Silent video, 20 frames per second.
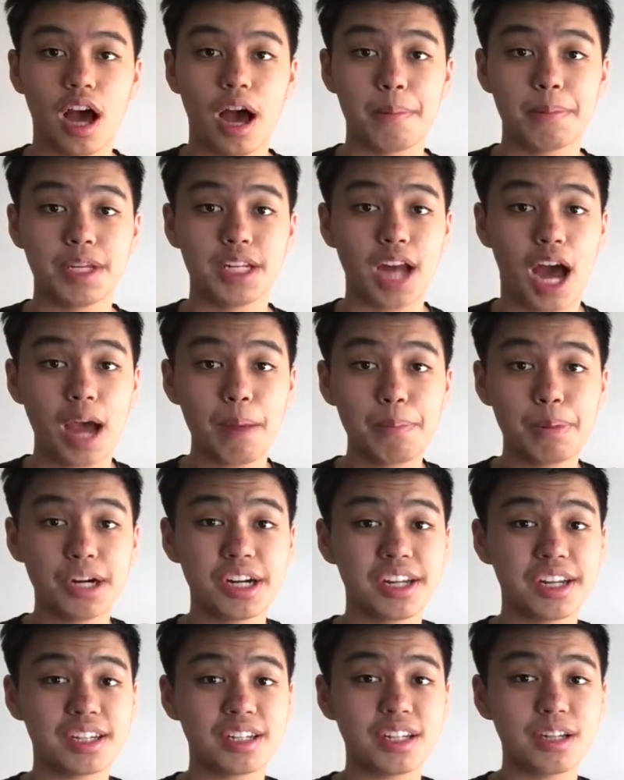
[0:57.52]
I mean, I
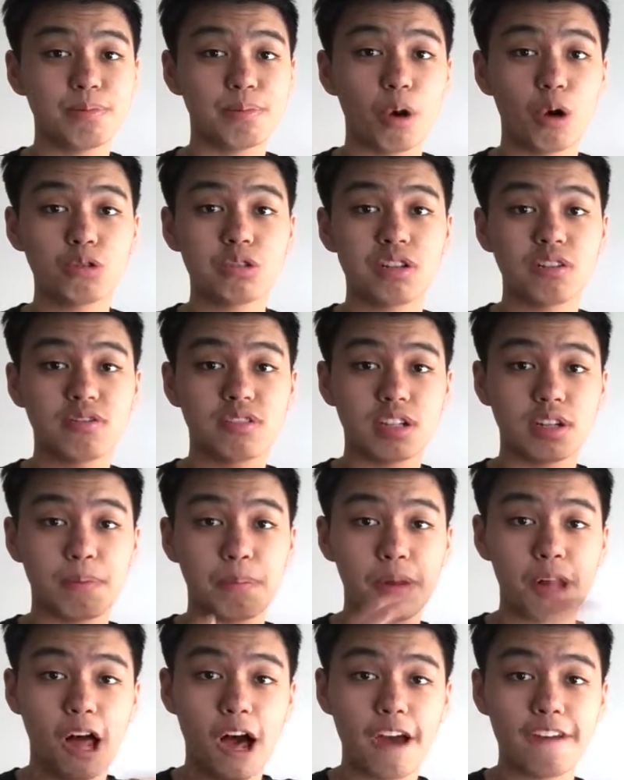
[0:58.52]
predicted most of the
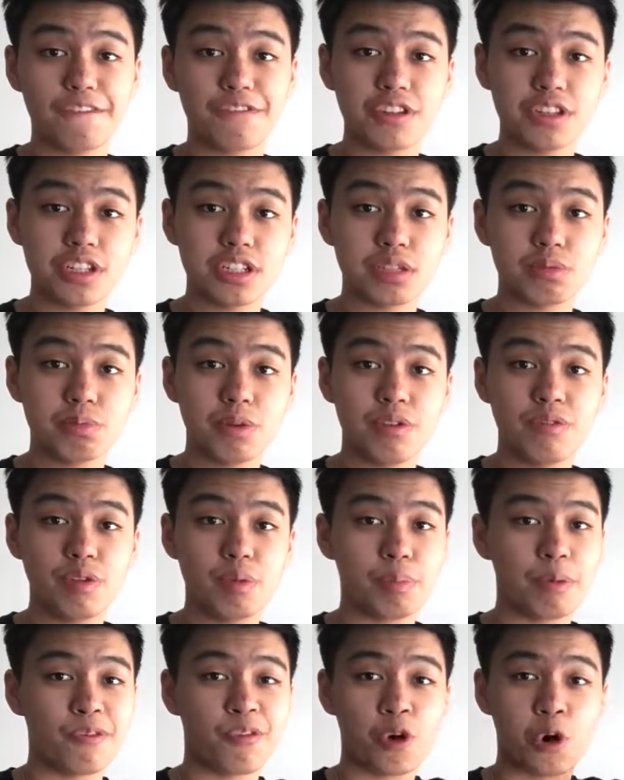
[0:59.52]
plot for this movie
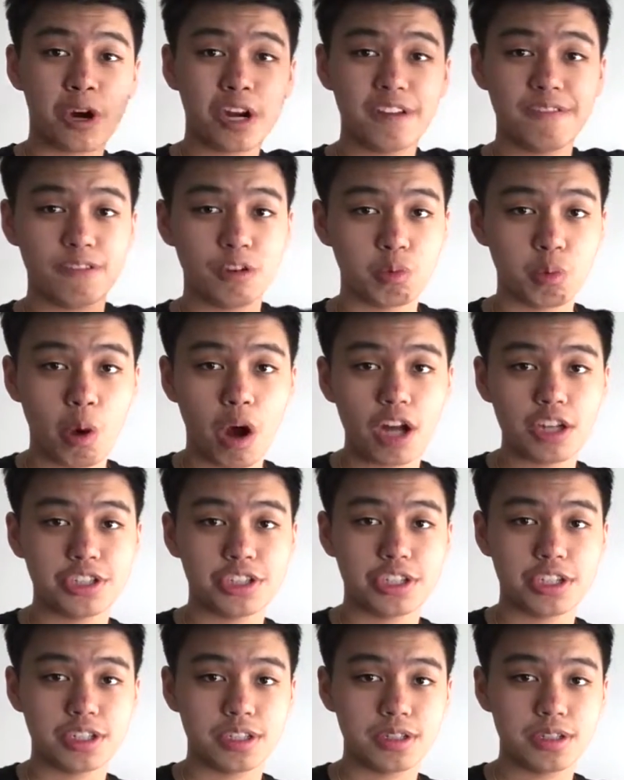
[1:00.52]
before I even
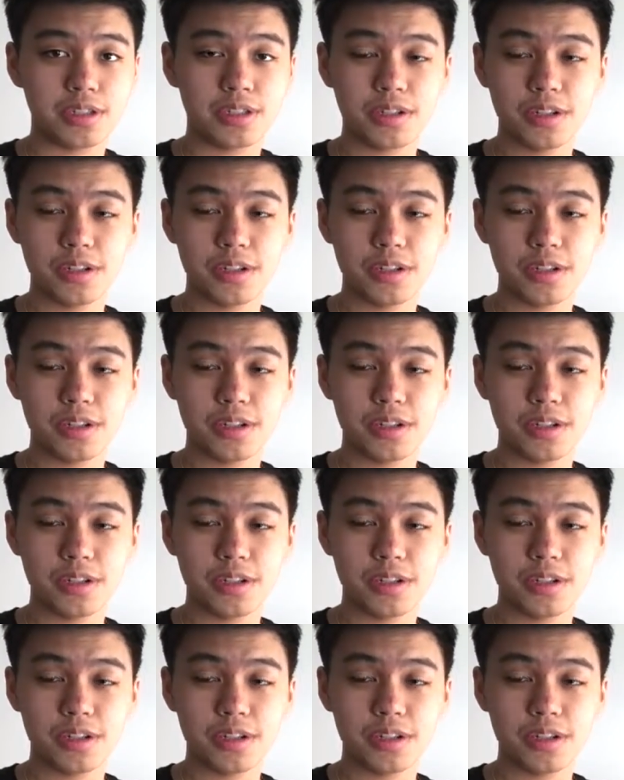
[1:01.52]
watched it.